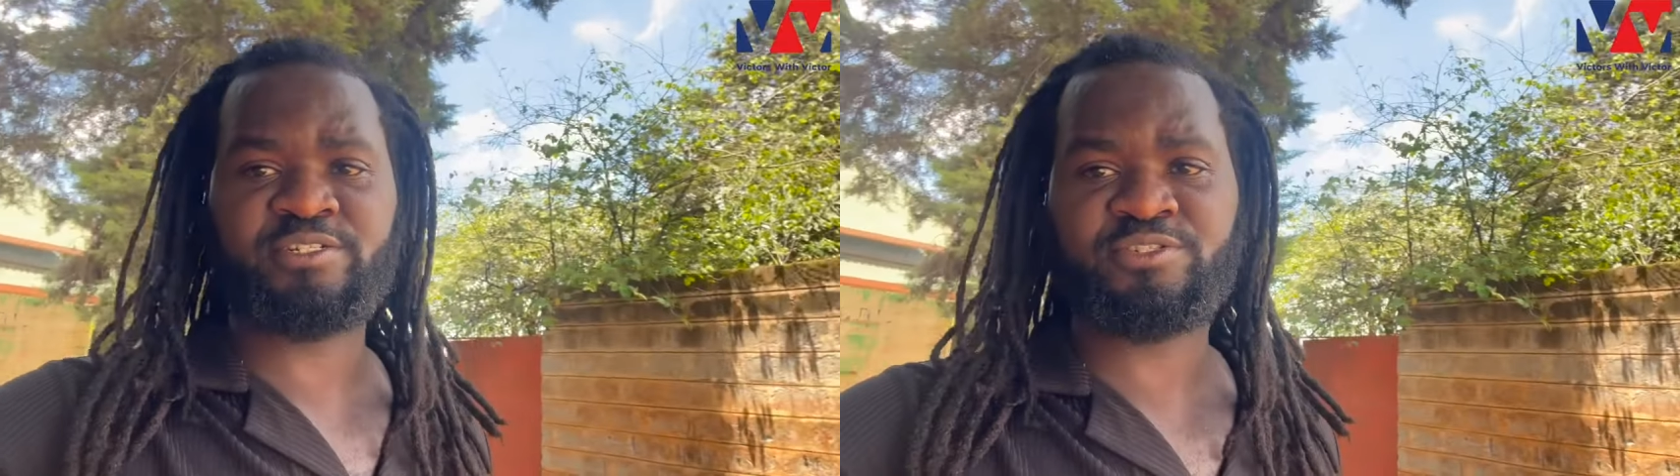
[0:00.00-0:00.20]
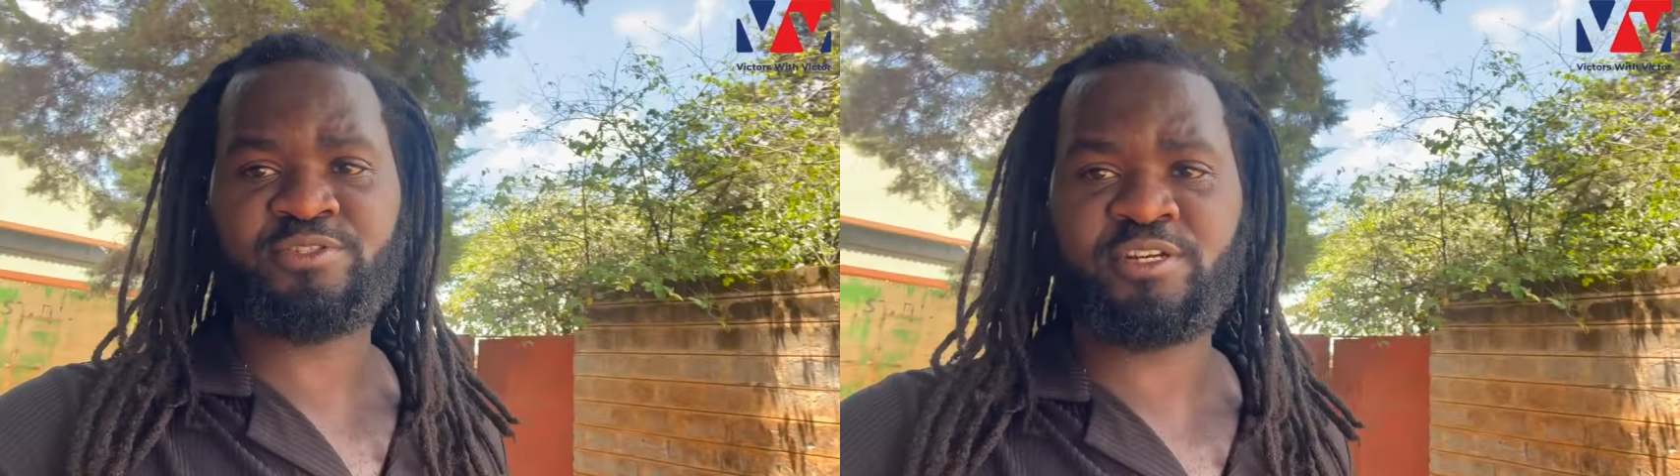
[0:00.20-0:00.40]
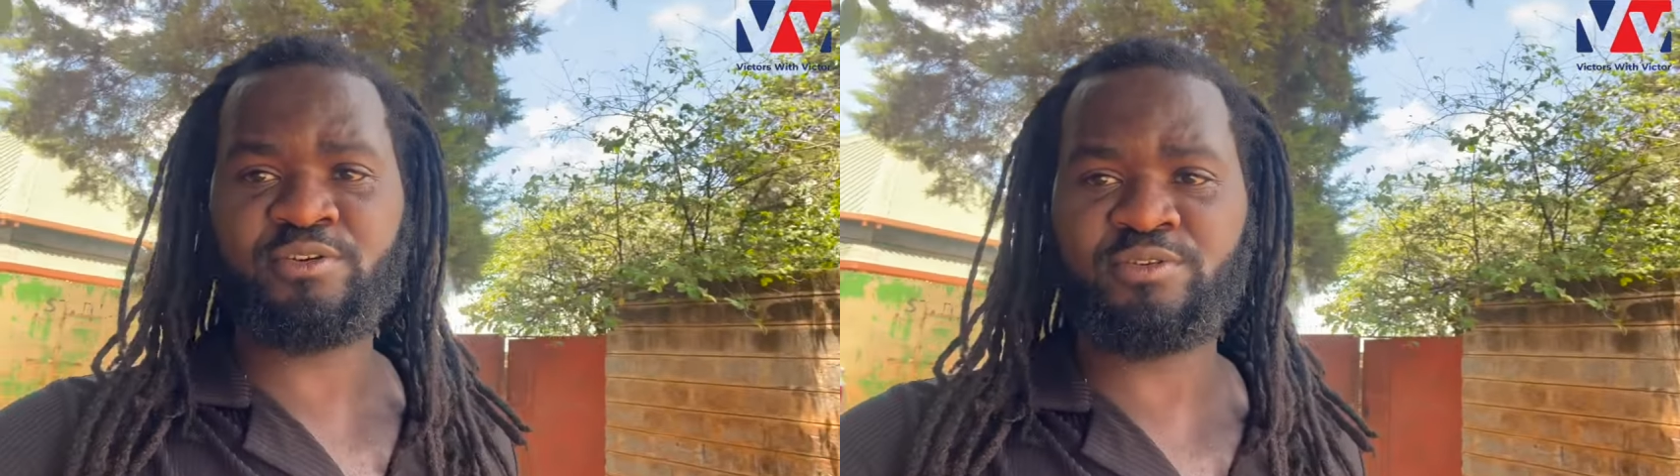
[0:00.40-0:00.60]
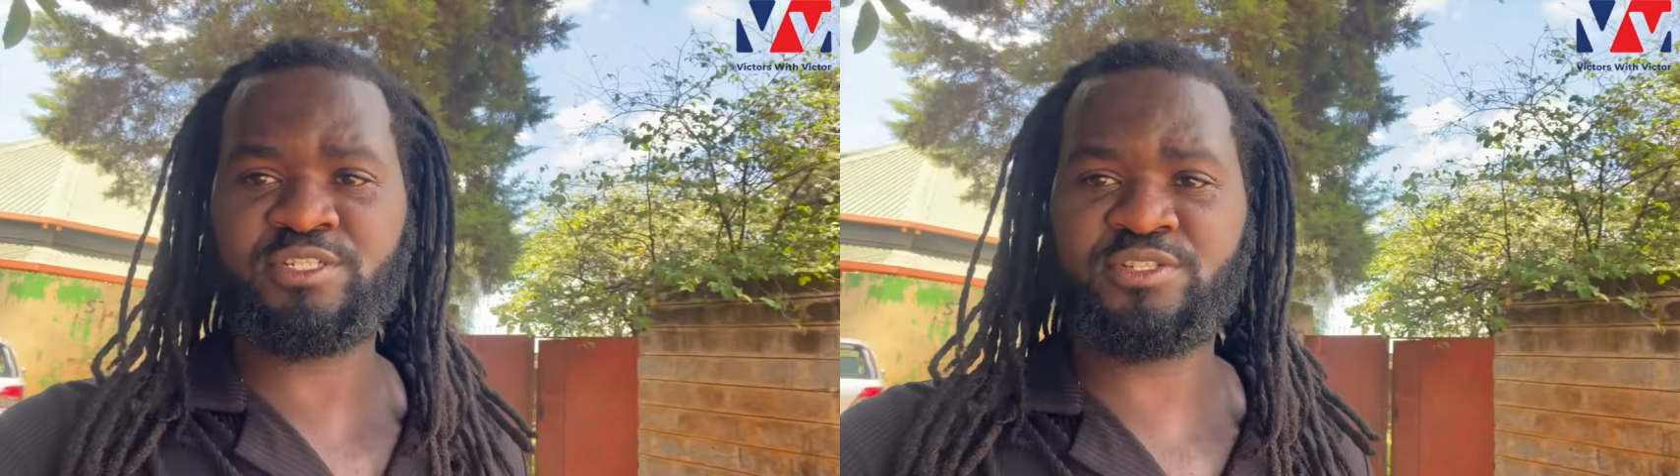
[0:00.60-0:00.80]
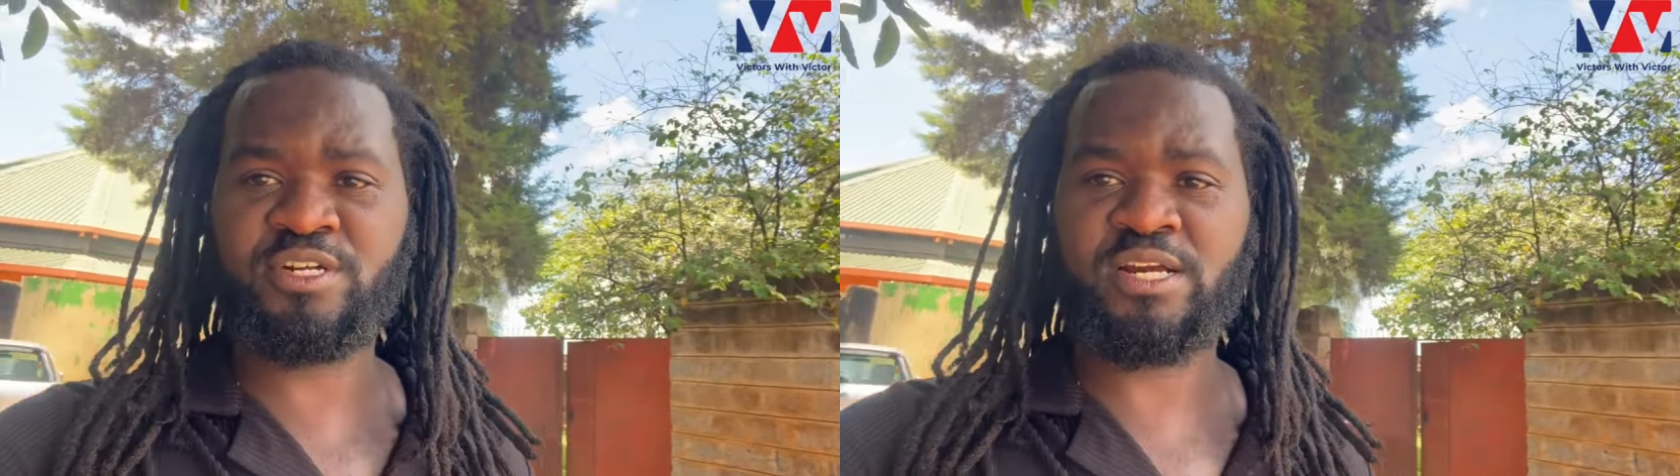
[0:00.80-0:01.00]
so they
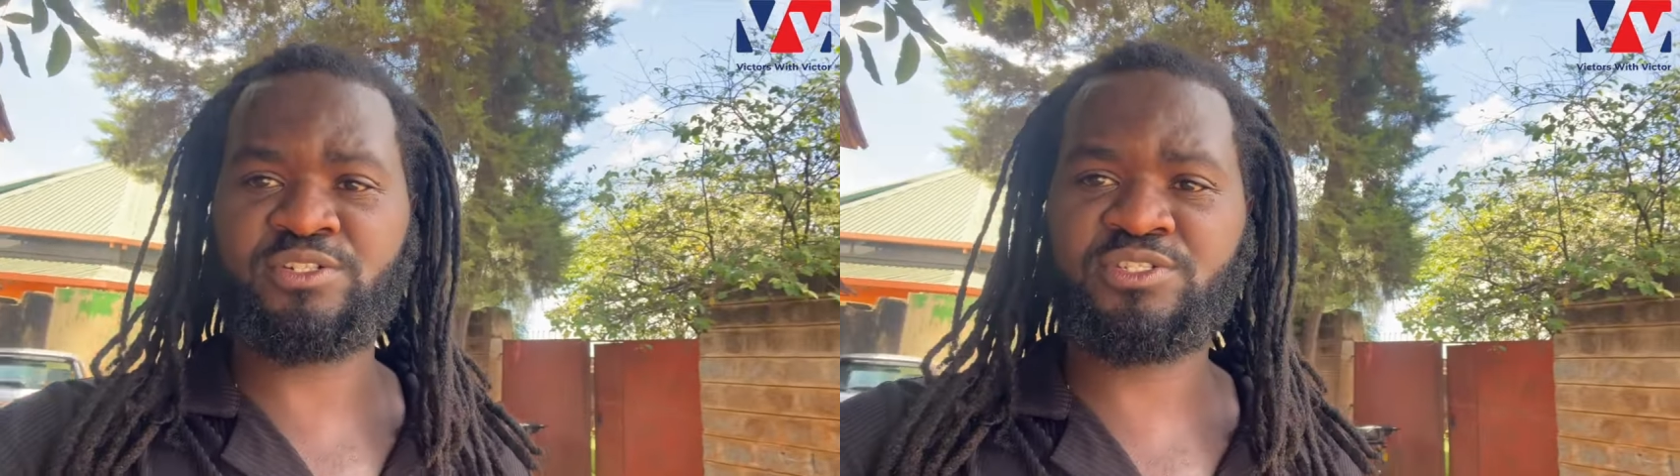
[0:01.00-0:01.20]
always thought I was